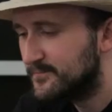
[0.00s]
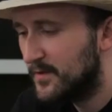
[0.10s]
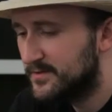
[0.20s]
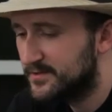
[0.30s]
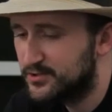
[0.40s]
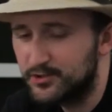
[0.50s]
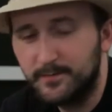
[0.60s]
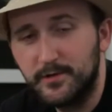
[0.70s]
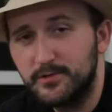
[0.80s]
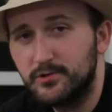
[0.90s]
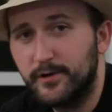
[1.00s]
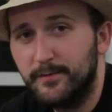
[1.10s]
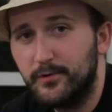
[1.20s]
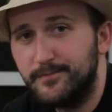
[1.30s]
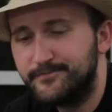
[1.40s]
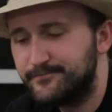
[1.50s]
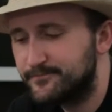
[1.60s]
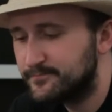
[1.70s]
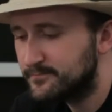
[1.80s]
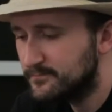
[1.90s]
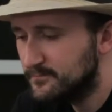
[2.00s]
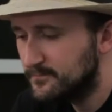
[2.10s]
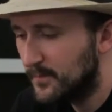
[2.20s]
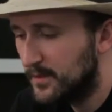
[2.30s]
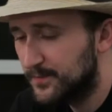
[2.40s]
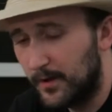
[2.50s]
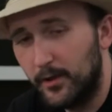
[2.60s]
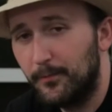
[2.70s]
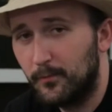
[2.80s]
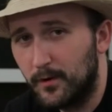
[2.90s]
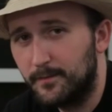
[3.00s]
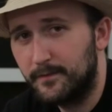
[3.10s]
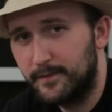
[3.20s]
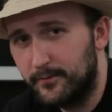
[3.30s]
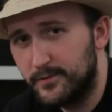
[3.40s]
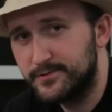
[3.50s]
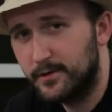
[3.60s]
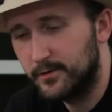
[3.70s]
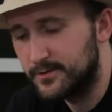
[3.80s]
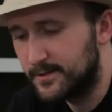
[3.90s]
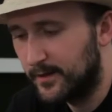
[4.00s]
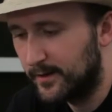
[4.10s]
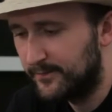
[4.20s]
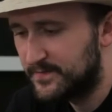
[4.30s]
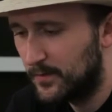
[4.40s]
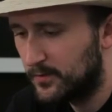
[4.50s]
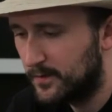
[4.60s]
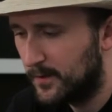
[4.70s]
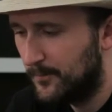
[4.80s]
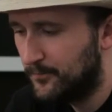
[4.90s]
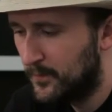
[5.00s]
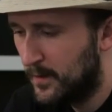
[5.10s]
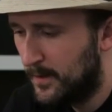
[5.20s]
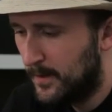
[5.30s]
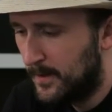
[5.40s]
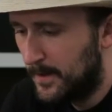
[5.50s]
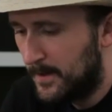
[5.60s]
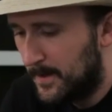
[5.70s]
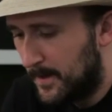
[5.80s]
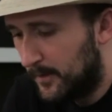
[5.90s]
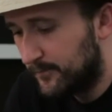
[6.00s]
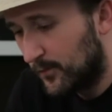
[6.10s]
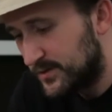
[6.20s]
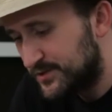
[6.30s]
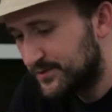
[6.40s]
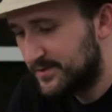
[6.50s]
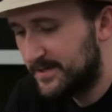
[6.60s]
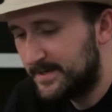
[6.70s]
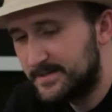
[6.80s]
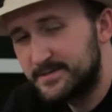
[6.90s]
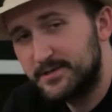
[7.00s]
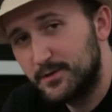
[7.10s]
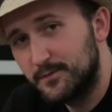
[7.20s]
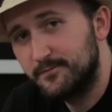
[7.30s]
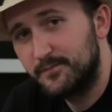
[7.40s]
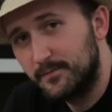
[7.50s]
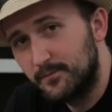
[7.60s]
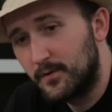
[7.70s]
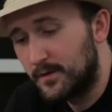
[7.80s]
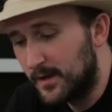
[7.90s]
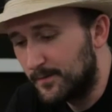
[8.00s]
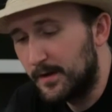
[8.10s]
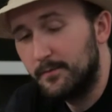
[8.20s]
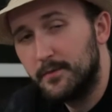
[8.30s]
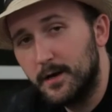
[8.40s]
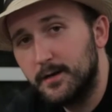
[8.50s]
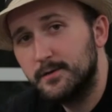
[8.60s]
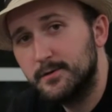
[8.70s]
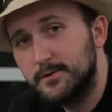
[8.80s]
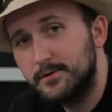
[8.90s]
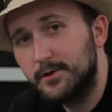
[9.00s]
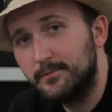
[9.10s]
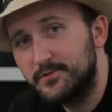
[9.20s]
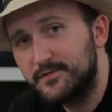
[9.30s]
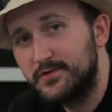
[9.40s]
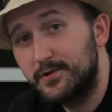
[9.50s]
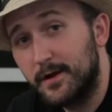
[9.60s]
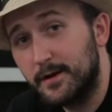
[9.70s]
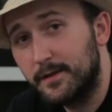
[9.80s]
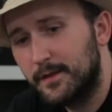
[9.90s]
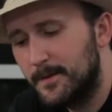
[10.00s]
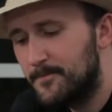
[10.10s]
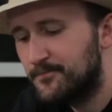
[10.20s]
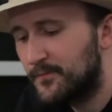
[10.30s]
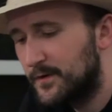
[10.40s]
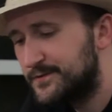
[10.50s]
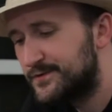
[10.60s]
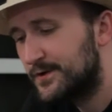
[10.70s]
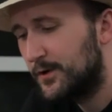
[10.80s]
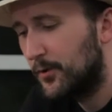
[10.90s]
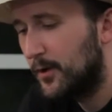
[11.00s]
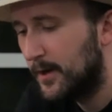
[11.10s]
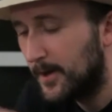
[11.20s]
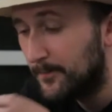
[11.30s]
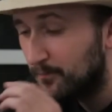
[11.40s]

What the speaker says: It's extremely enjoyable. It's probably one of my favorite Oscuros now that I've smoked it all. Unfortunately, it is still kicking my butt in terms of strength, so